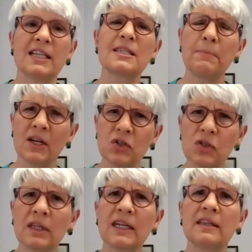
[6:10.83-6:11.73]

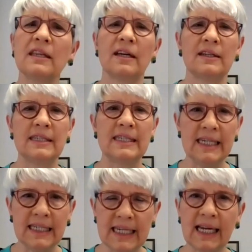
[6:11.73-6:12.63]
especially the
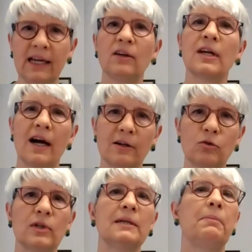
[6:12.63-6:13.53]
detailed
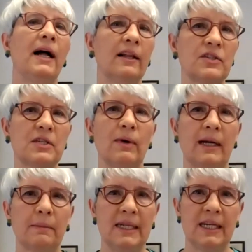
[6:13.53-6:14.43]
concrete policy
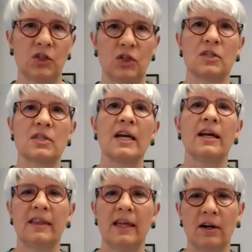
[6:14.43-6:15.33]
recommendations
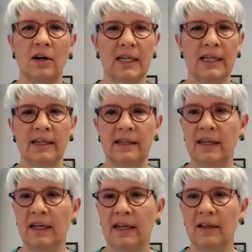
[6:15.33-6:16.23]
that are
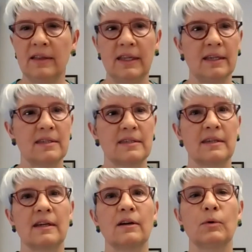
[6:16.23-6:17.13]
in this
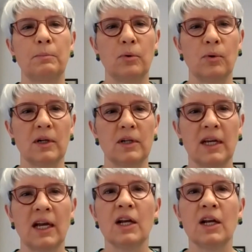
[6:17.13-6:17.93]
report.